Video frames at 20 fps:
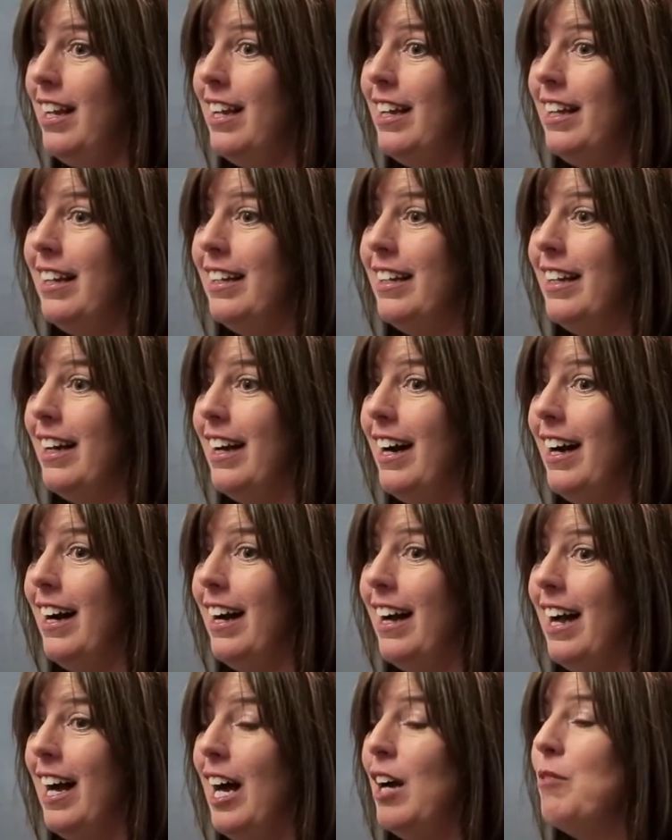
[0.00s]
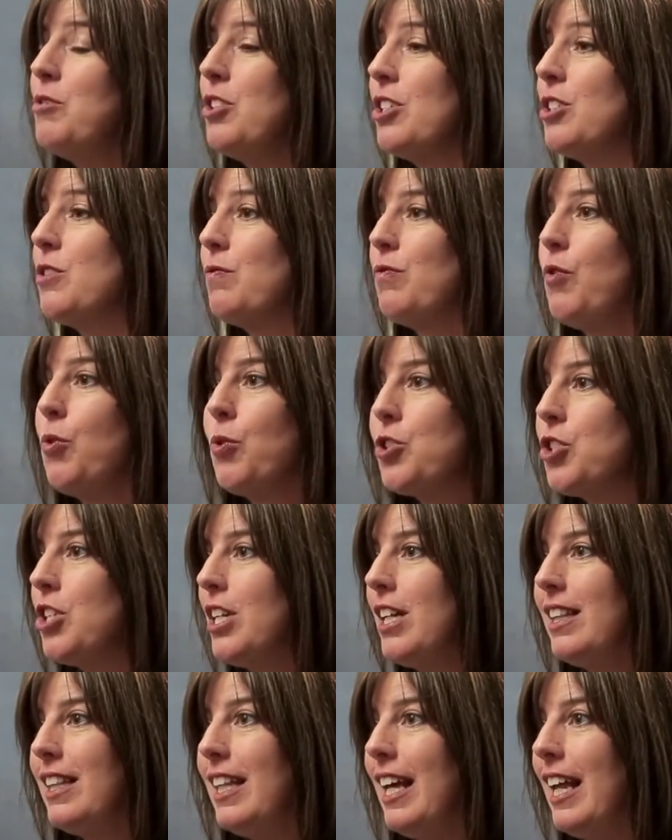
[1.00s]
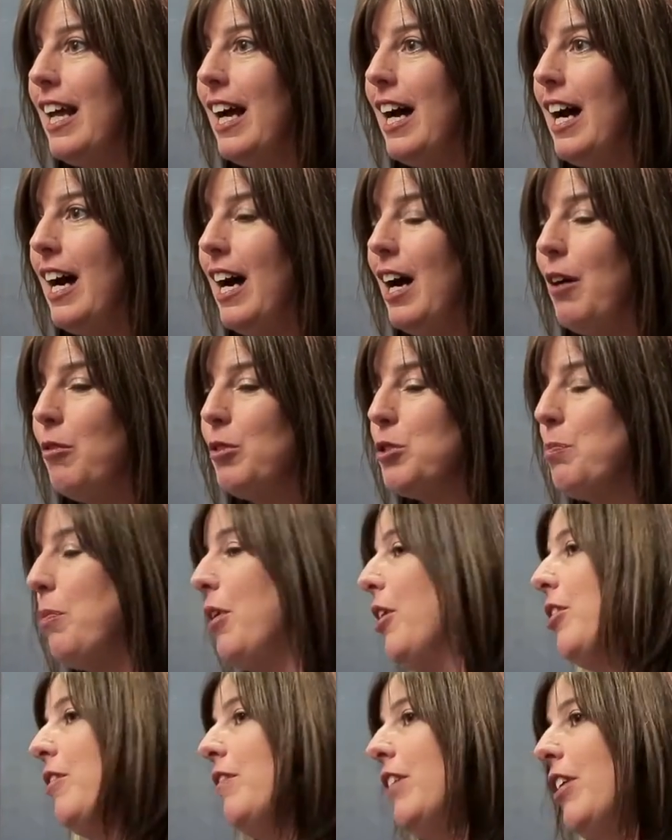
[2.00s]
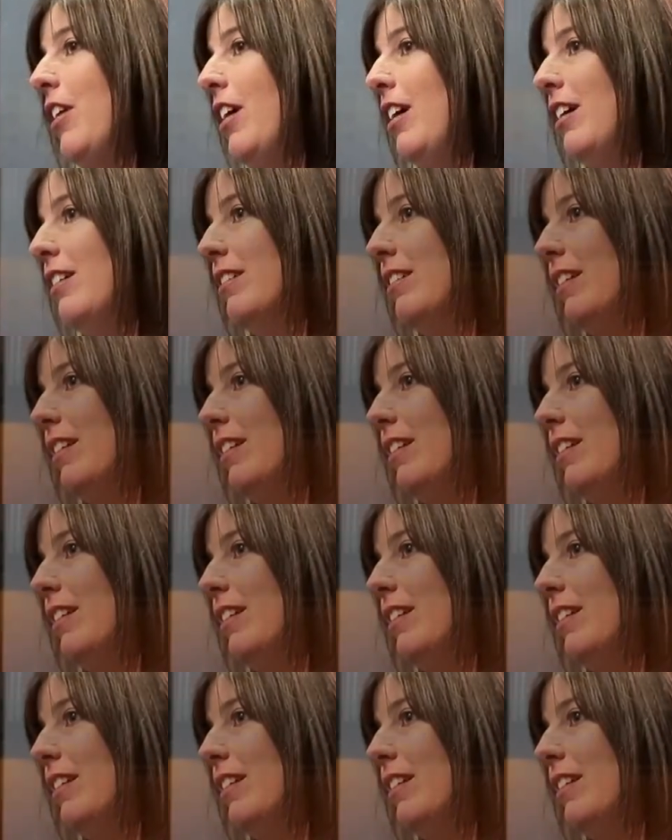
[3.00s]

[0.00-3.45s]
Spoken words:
And I'm just fortunate that I was a part of it all.